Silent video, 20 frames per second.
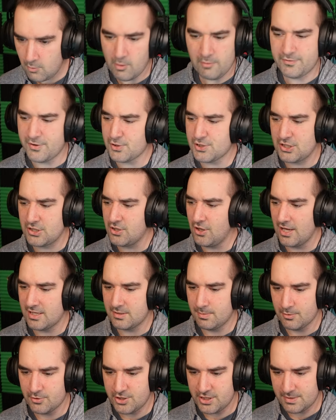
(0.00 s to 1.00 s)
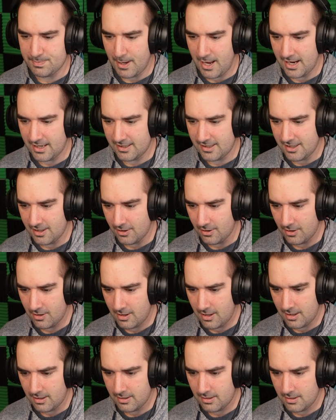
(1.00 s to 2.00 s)
What if there's a collectible just behind here?
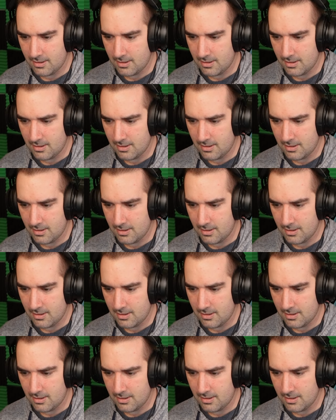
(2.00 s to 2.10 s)
Huh?